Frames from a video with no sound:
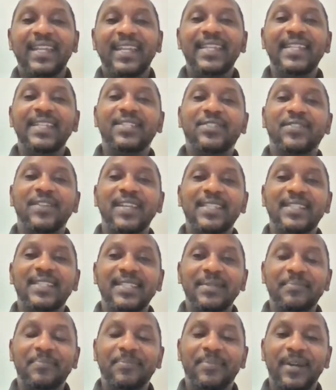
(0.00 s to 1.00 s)
And the
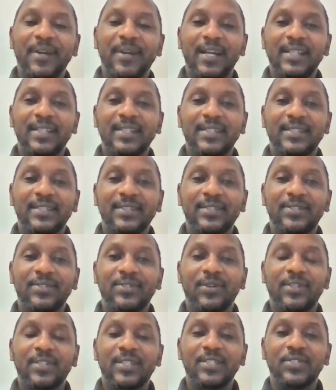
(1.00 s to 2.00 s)
interesting part,
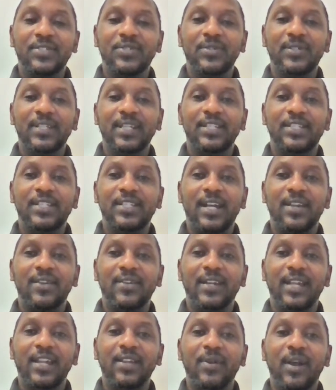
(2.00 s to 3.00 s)
Dr. Jules
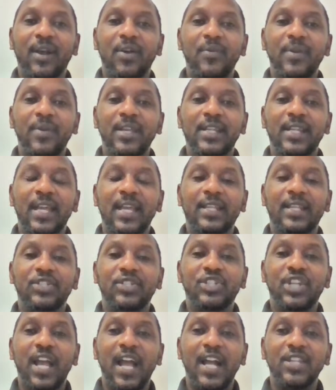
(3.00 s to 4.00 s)
Jallo na the way they're in
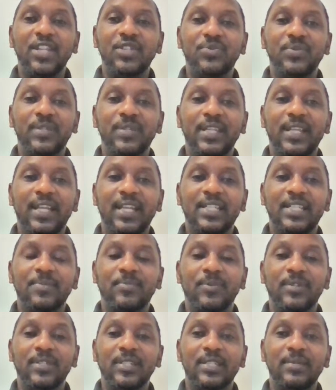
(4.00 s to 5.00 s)
charge with the
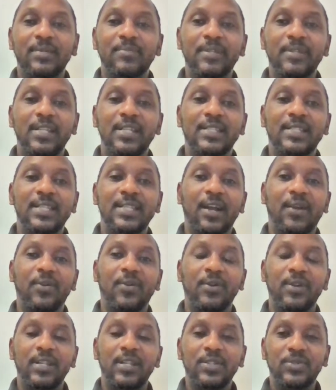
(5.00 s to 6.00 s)
responsibility,
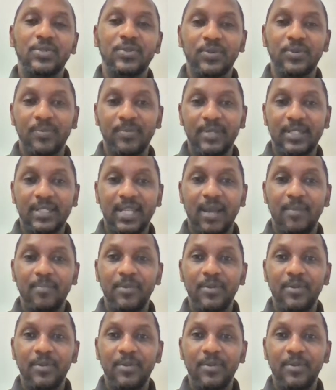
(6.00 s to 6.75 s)
according to Mr.